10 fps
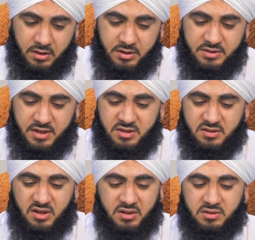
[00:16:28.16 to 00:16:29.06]
Allah
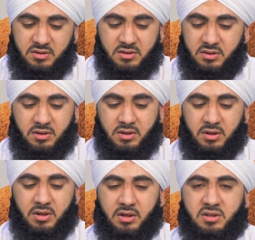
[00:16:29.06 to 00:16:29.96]
says that
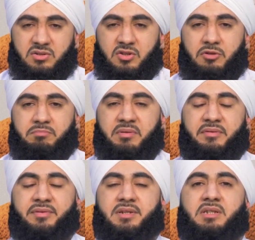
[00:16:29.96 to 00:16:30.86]
it is not
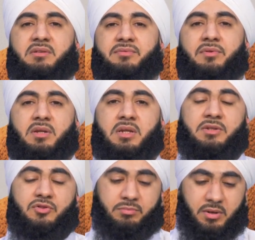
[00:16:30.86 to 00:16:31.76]
befitting for Allah
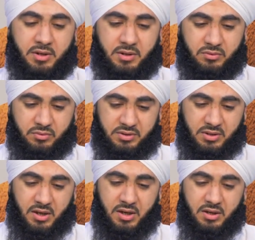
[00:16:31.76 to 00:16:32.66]
subhanahu wa
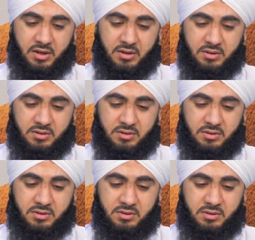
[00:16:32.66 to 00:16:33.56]
ta'ala
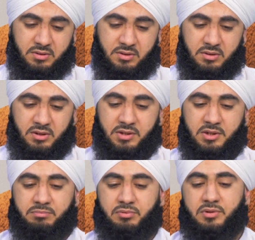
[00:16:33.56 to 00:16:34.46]
that
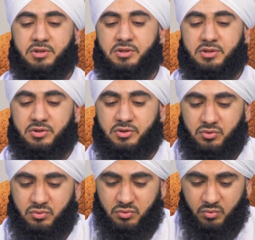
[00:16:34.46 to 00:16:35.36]
He punishes
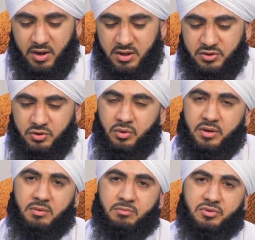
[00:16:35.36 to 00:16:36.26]
you whilst you
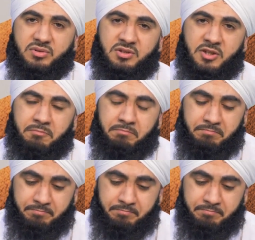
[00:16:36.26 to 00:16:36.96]
are amongst them.